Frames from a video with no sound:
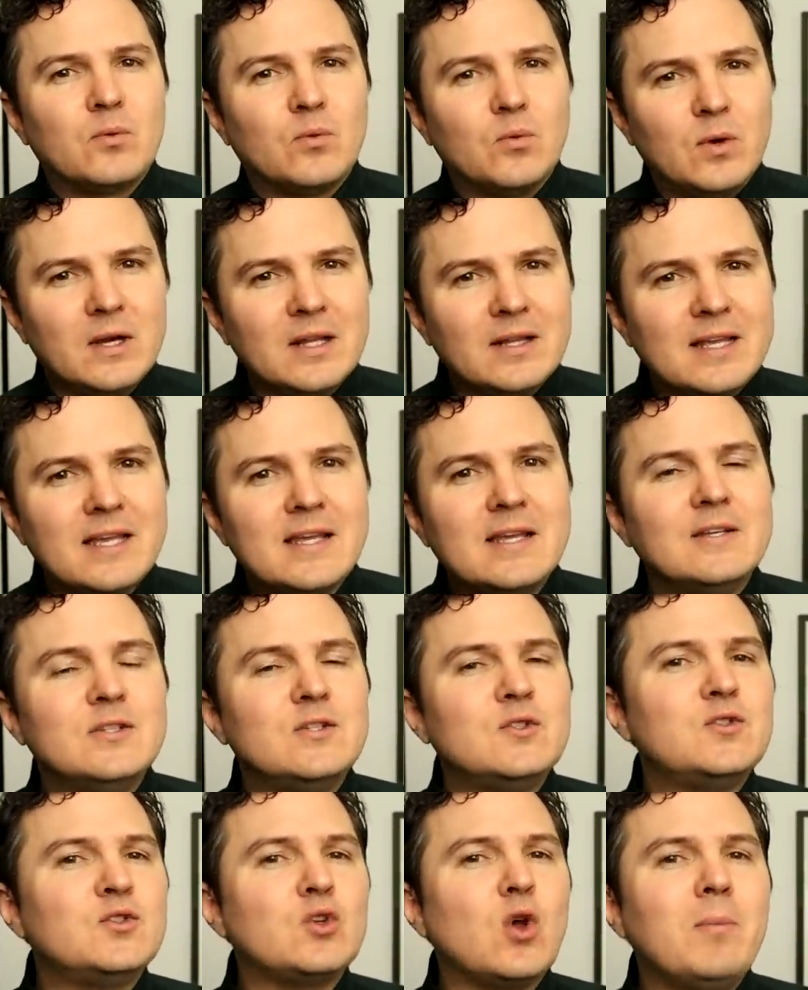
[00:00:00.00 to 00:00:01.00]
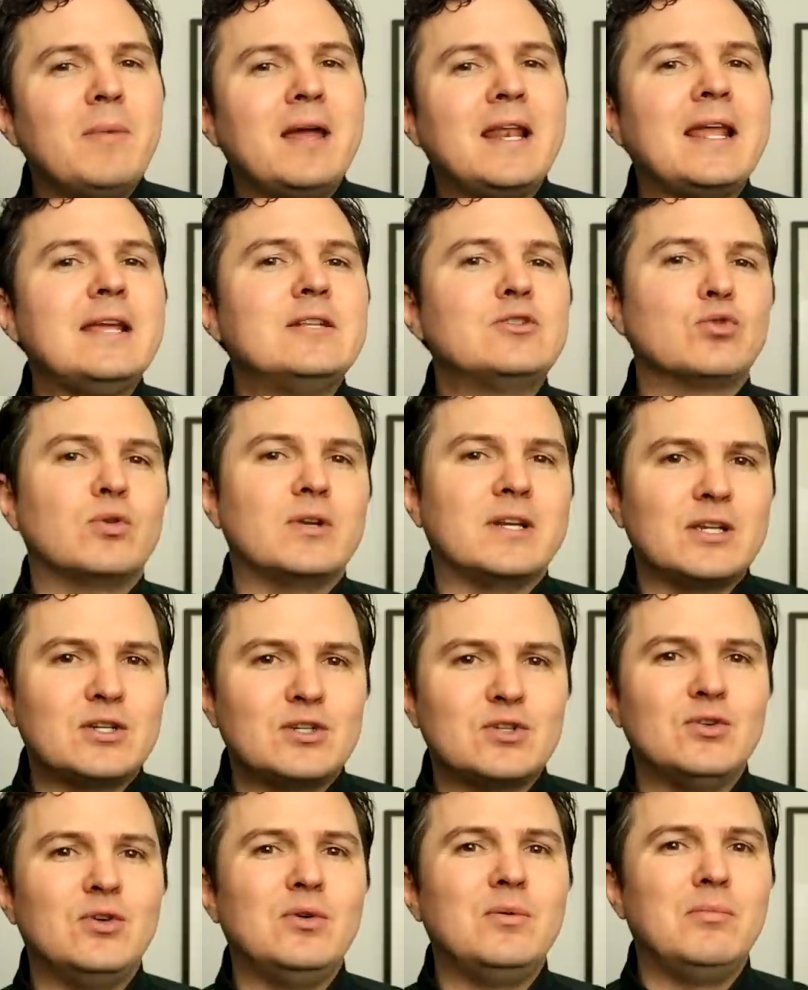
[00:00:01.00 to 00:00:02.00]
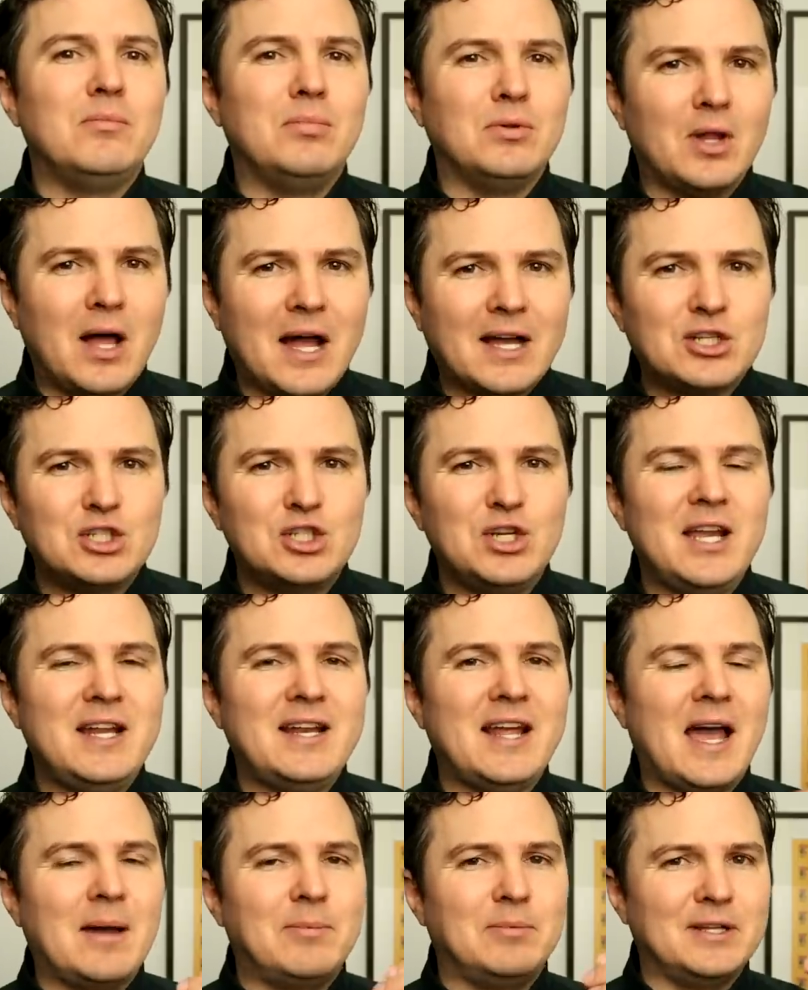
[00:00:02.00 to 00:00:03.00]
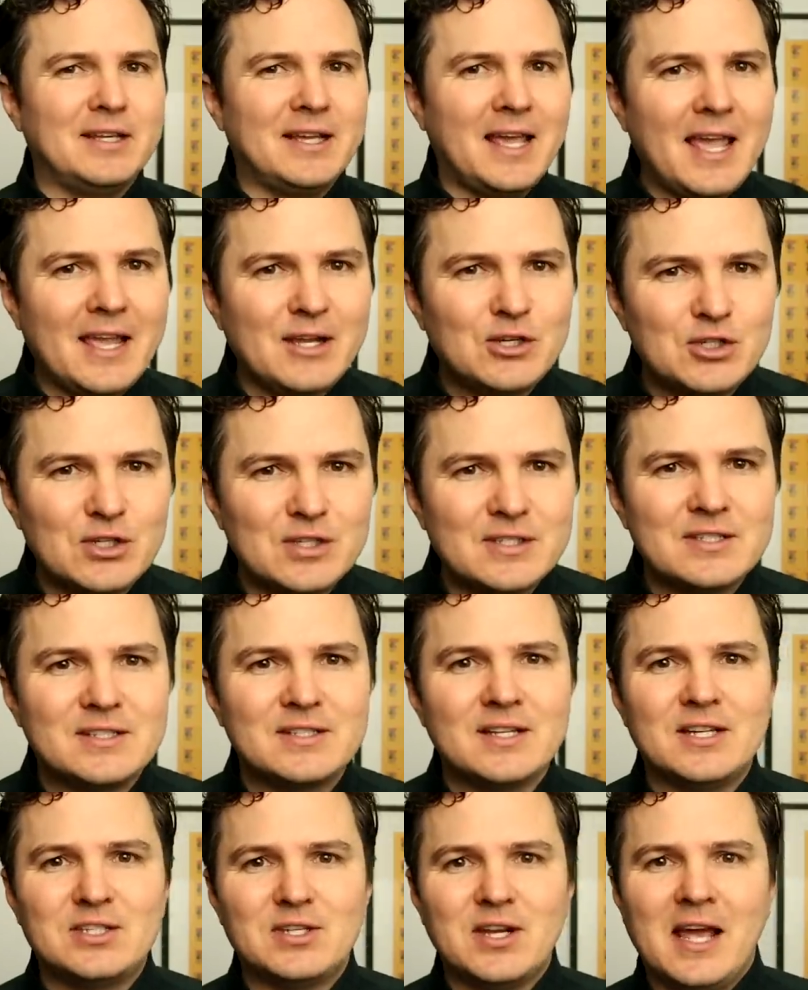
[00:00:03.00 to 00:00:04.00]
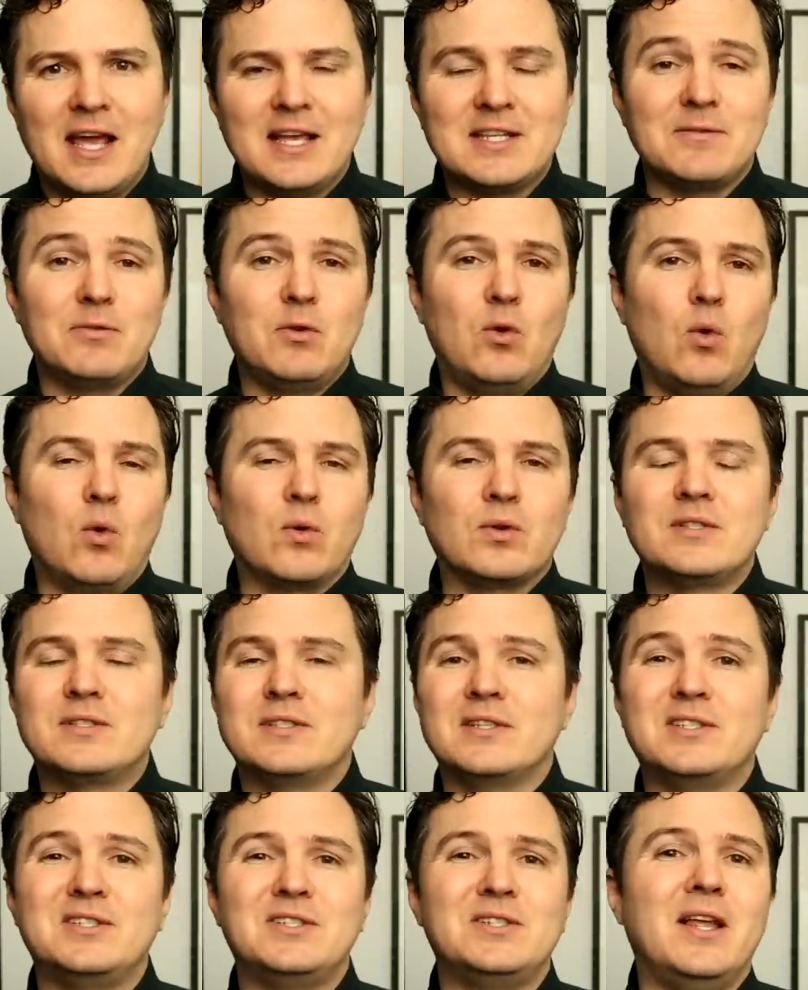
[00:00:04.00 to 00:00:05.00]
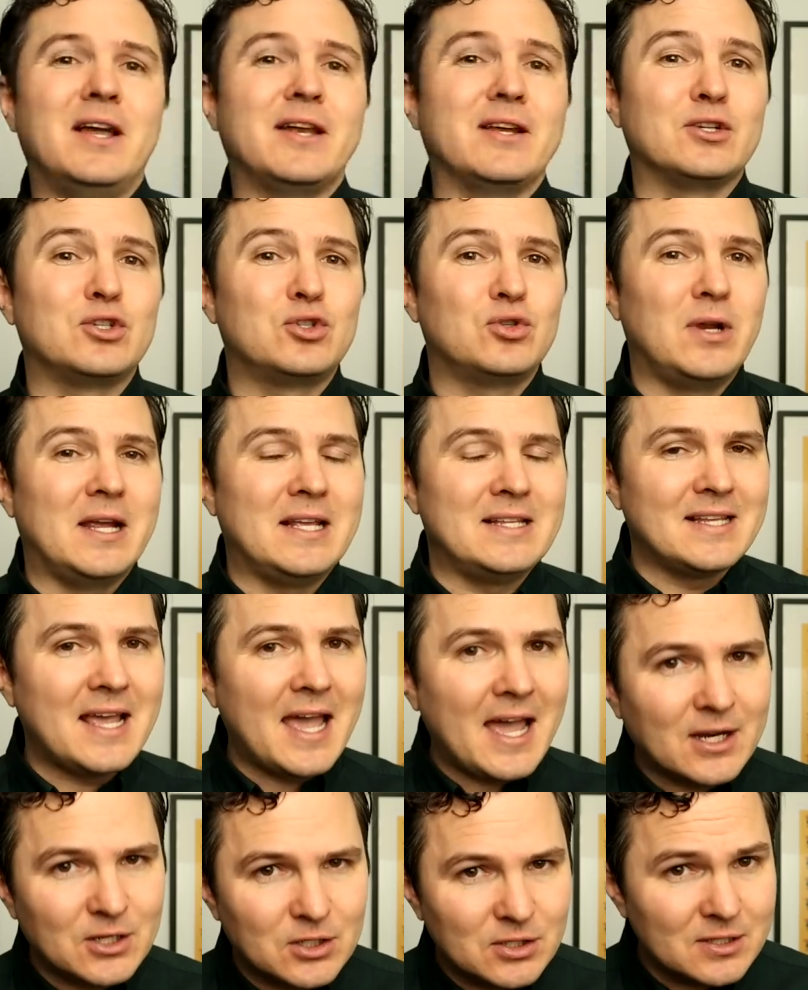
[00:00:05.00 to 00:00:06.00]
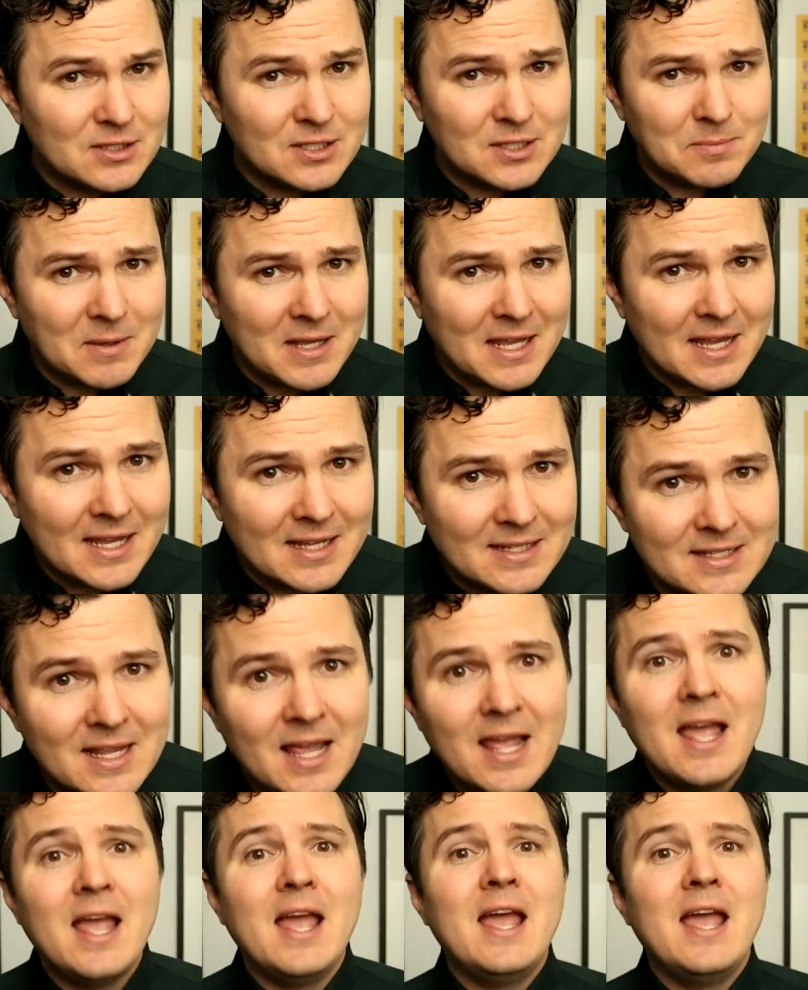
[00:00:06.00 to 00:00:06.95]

really so many traditional blockchain applications, such as, of course, the sluggish transaction speeds